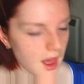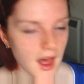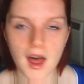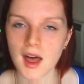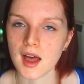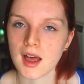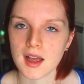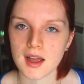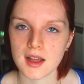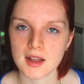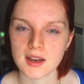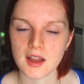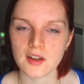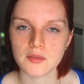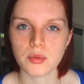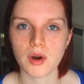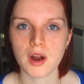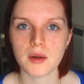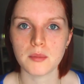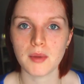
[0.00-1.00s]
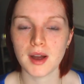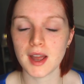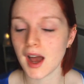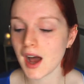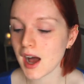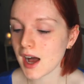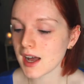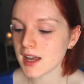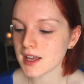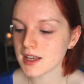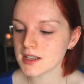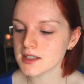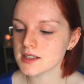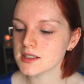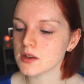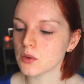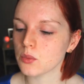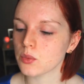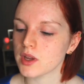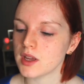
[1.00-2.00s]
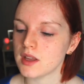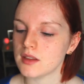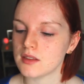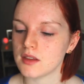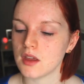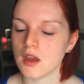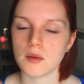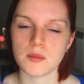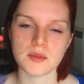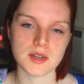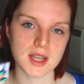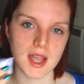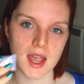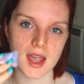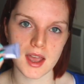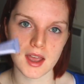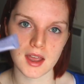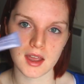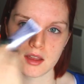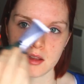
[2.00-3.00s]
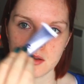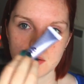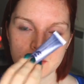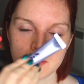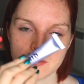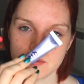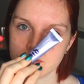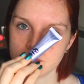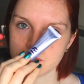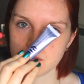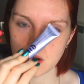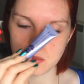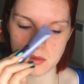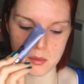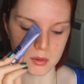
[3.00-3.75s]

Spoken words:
and I've primed my eyes with the Decay Primer